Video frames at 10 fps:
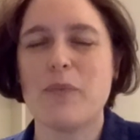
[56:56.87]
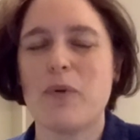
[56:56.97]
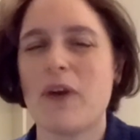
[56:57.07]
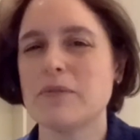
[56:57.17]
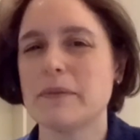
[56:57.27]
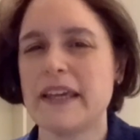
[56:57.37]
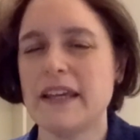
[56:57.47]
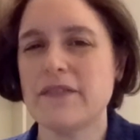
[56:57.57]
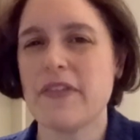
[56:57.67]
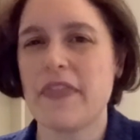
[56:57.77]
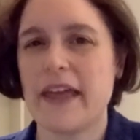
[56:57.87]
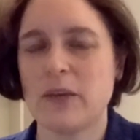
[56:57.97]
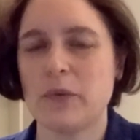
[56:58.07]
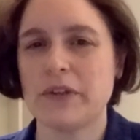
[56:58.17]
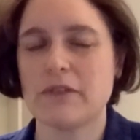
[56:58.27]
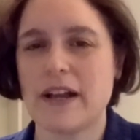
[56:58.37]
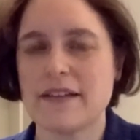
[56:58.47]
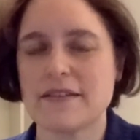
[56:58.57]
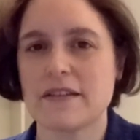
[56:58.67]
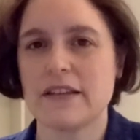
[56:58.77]
Probably even then it wouldn't
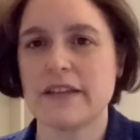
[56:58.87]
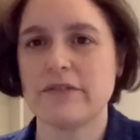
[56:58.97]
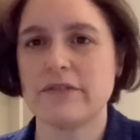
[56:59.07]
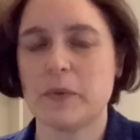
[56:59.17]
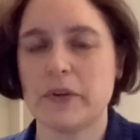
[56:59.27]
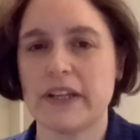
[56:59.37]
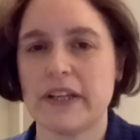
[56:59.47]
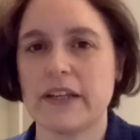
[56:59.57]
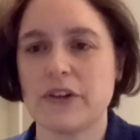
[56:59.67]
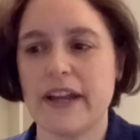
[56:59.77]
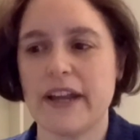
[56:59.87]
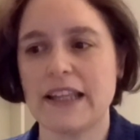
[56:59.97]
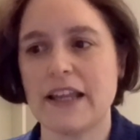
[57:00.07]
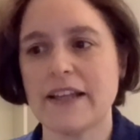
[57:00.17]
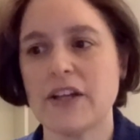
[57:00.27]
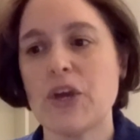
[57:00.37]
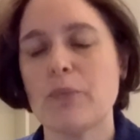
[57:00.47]
rise to the level of putting it in your headline,